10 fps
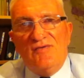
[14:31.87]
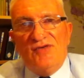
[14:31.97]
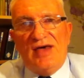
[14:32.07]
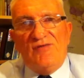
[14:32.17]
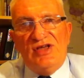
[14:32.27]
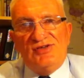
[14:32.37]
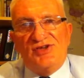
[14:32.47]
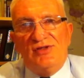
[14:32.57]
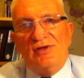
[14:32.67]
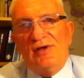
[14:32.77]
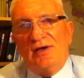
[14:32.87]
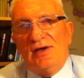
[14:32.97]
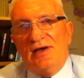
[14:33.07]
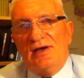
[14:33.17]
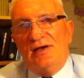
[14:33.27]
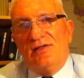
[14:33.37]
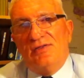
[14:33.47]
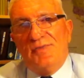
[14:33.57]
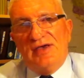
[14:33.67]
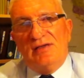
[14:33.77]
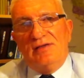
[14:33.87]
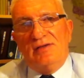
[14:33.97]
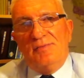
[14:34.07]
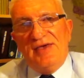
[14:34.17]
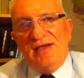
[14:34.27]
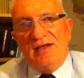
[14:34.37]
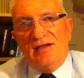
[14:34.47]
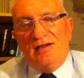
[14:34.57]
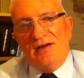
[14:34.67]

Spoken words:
For that reason, the big